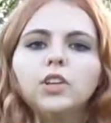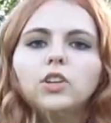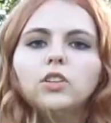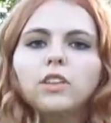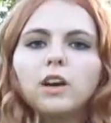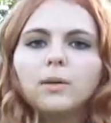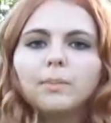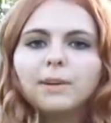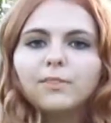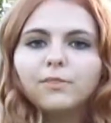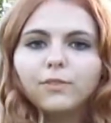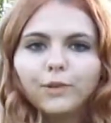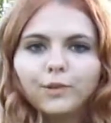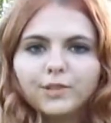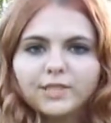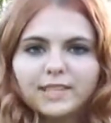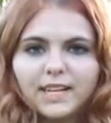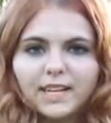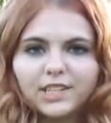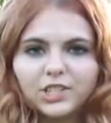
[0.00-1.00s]
There'll be 4
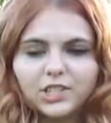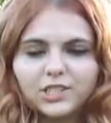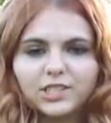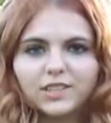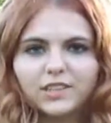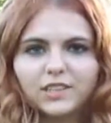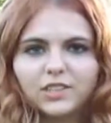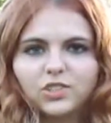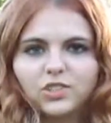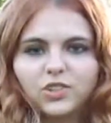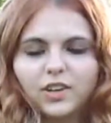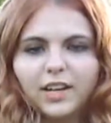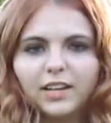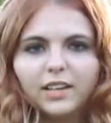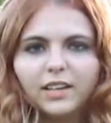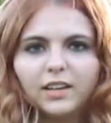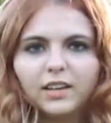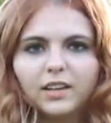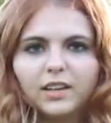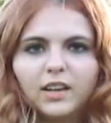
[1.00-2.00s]
stages to this
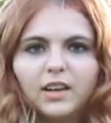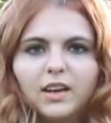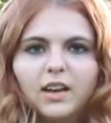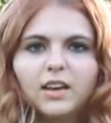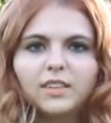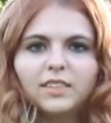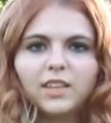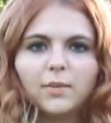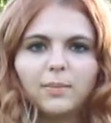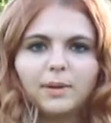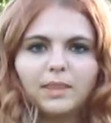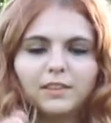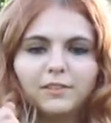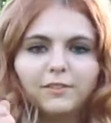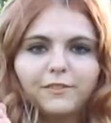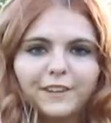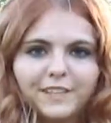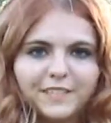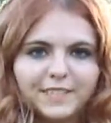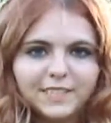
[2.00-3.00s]
trick. There'll be the
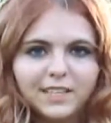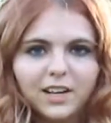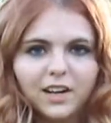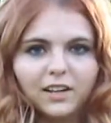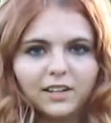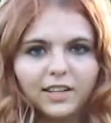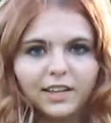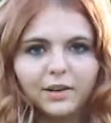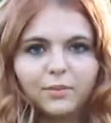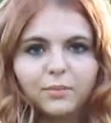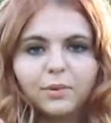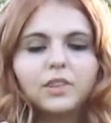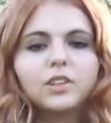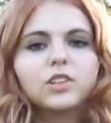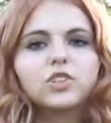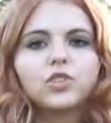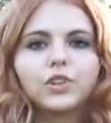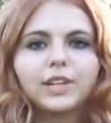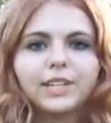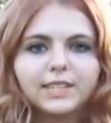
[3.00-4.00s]
fist target with the
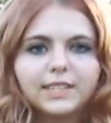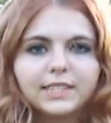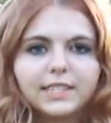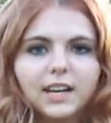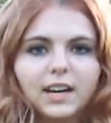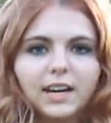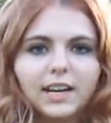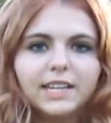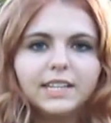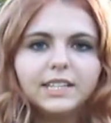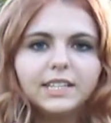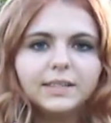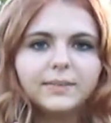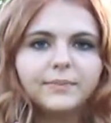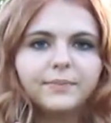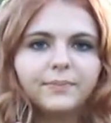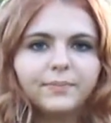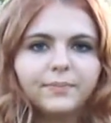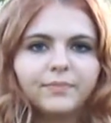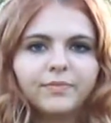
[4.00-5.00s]
treat inside,
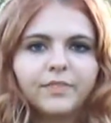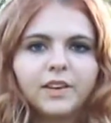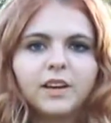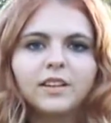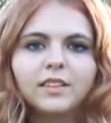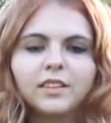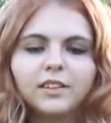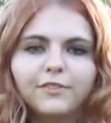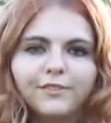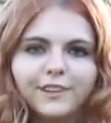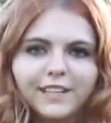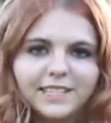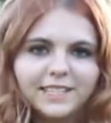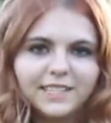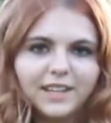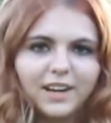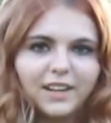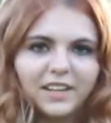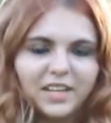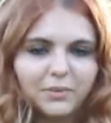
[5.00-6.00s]
the fist
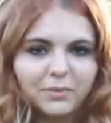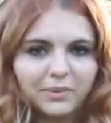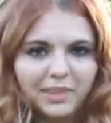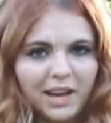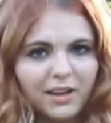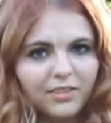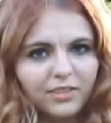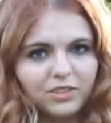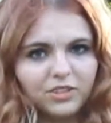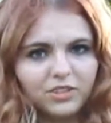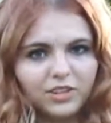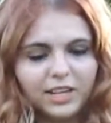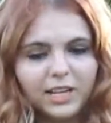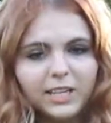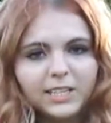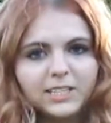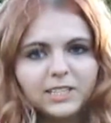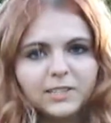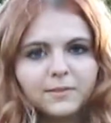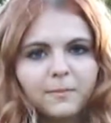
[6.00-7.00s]
target without the
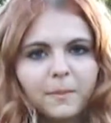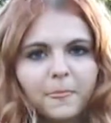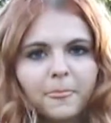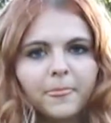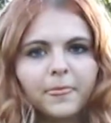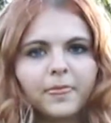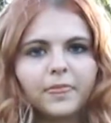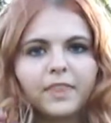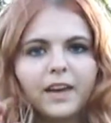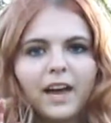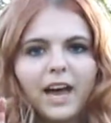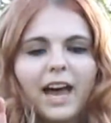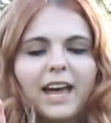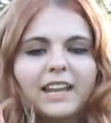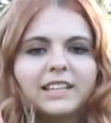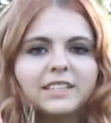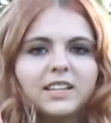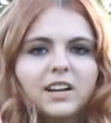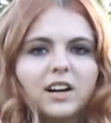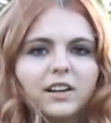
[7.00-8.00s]
treat, the
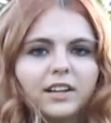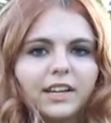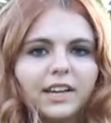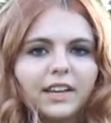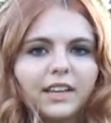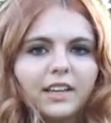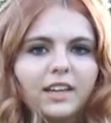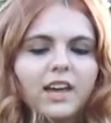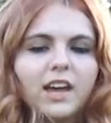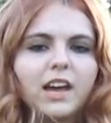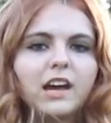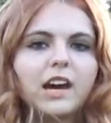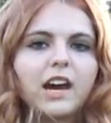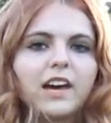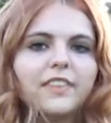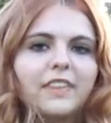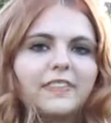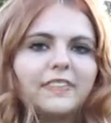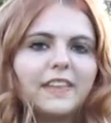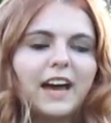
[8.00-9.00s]
hand target,
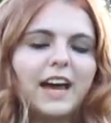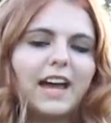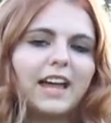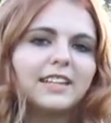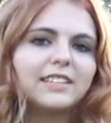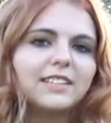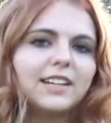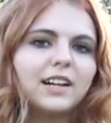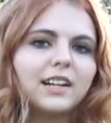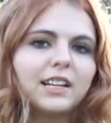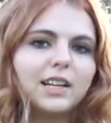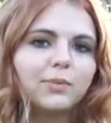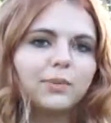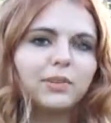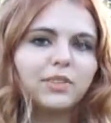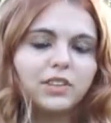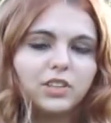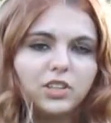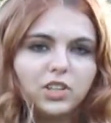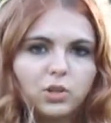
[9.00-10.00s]
and then the hand target
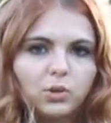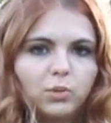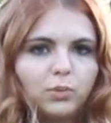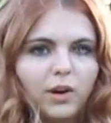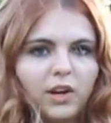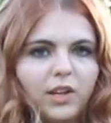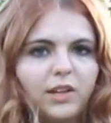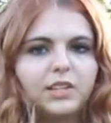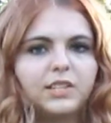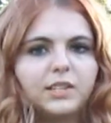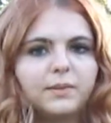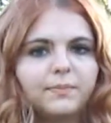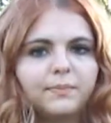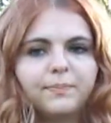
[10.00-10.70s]
with the cue word.